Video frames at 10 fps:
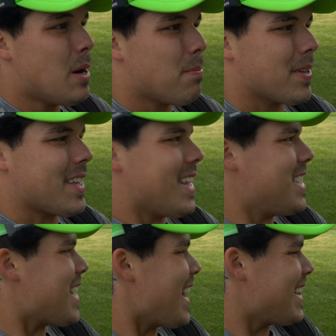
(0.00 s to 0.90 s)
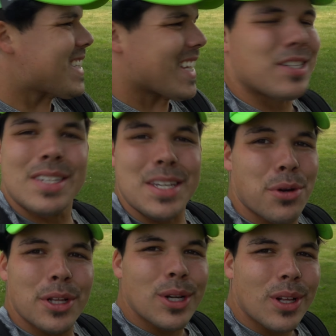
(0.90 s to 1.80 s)
But then they just had this like
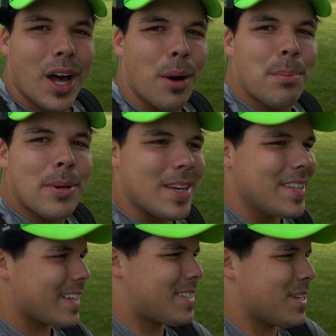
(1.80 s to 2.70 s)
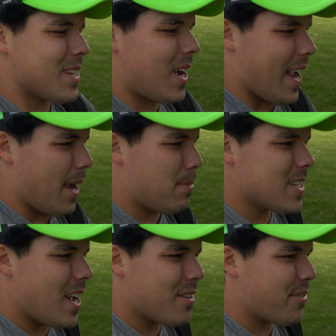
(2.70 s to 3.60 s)
secret little company that's just on
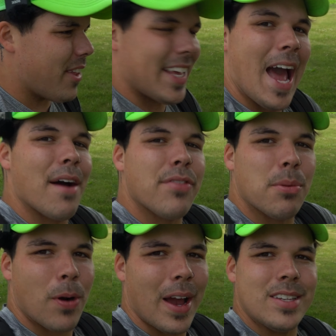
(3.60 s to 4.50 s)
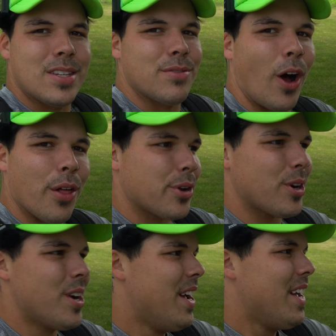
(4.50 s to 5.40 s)
Amazon for like half the price of
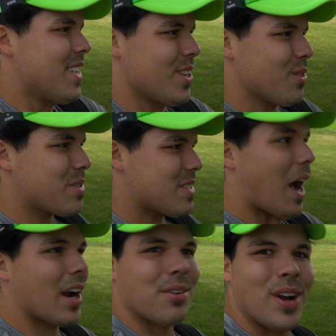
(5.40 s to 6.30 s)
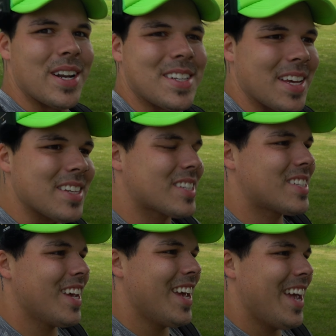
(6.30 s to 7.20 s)
other, you know, stock run discs.